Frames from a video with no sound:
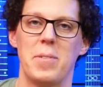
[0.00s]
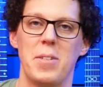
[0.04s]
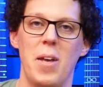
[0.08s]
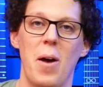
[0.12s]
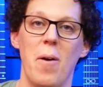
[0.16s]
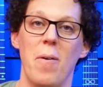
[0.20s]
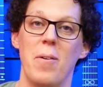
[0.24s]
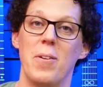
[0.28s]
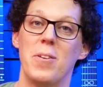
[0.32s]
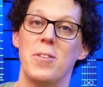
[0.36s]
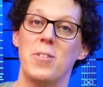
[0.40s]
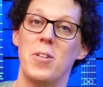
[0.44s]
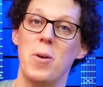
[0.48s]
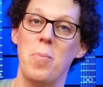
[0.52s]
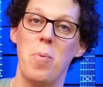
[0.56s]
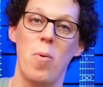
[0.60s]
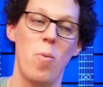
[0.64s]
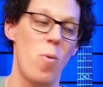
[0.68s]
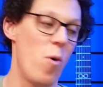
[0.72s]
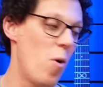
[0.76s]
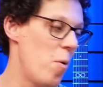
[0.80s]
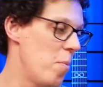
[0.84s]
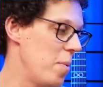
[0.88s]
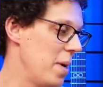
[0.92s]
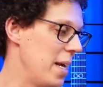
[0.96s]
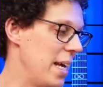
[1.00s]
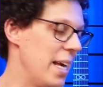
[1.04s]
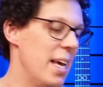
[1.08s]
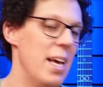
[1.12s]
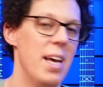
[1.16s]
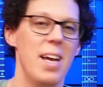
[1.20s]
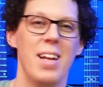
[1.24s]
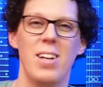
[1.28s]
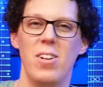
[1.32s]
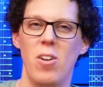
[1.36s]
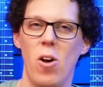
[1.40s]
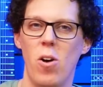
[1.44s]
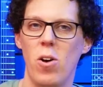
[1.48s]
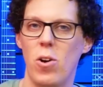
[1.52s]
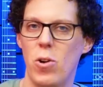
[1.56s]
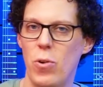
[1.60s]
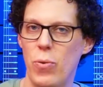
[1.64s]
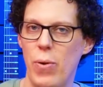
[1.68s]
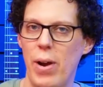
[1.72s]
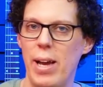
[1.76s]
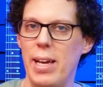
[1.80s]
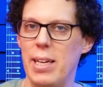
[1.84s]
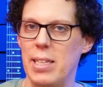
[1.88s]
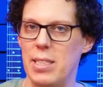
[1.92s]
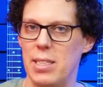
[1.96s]
Oh, super warbly, not
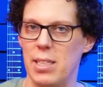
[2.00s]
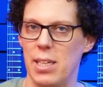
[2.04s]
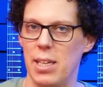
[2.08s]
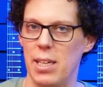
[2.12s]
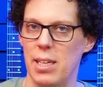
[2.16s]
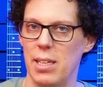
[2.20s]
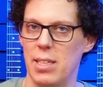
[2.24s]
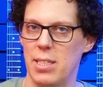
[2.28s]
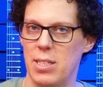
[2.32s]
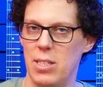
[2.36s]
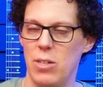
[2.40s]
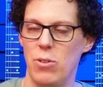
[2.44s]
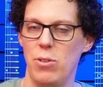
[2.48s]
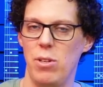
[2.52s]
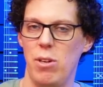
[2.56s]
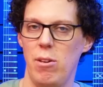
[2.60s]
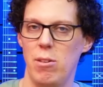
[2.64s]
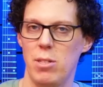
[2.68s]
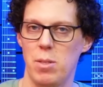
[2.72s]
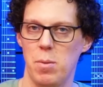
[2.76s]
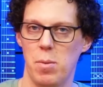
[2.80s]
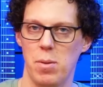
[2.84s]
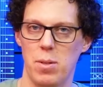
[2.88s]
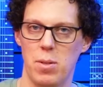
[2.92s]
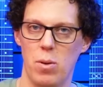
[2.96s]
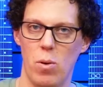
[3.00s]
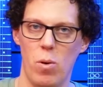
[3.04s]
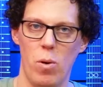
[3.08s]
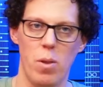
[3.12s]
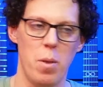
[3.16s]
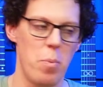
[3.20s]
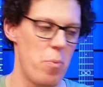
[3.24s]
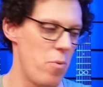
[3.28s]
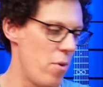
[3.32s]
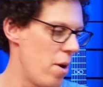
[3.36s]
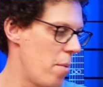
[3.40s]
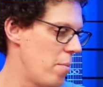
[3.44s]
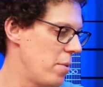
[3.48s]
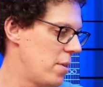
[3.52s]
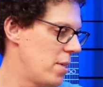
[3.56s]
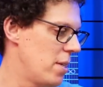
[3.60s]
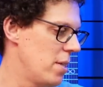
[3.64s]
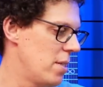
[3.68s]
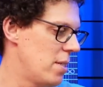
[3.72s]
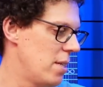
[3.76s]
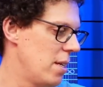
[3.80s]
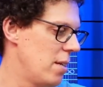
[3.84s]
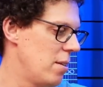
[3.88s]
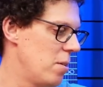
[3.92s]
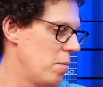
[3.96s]
crazy, still usable. So all the
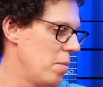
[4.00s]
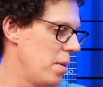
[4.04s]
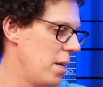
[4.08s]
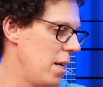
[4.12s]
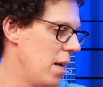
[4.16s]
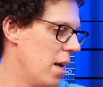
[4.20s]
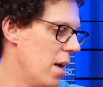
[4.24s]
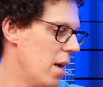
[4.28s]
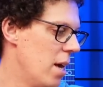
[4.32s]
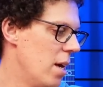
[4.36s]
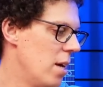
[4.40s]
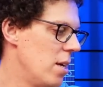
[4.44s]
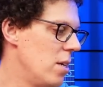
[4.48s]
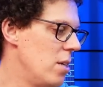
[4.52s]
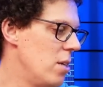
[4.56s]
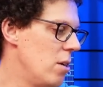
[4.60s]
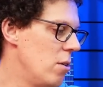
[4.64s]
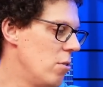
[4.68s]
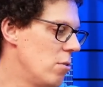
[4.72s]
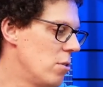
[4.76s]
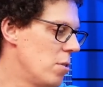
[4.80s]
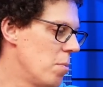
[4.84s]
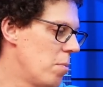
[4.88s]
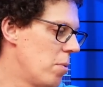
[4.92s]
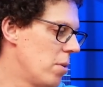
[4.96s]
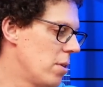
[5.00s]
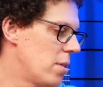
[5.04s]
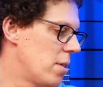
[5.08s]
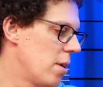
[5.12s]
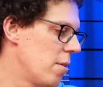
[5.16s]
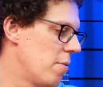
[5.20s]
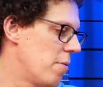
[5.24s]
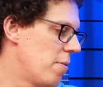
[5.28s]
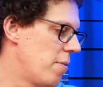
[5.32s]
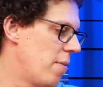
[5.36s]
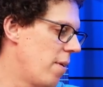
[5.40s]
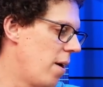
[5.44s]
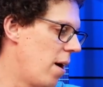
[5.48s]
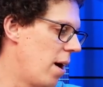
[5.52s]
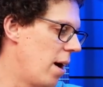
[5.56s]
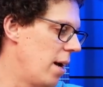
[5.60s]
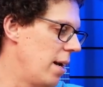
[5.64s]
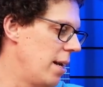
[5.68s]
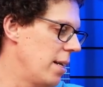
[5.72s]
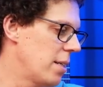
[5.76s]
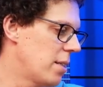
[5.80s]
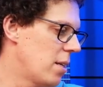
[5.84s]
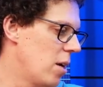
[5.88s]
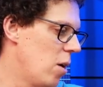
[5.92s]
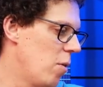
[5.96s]
parameters seem to be usable so
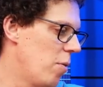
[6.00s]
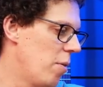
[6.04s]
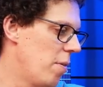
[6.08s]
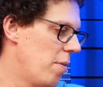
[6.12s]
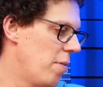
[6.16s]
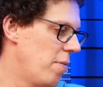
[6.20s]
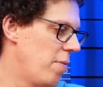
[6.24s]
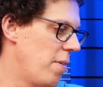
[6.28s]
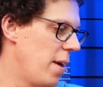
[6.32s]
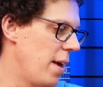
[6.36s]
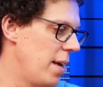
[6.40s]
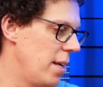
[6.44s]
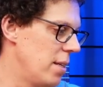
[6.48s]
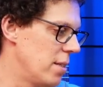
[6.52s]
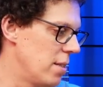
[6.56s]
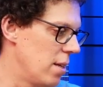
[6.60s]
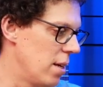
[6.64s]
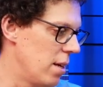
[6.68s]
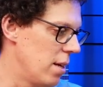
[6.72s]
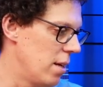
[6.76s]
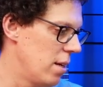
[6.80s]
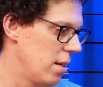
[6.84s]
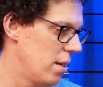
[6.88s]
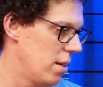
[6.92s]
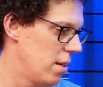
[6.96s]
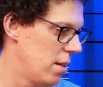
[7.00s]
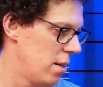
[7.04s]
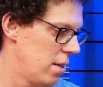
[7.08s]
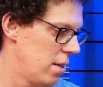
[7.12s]
far. Let's go for phaser.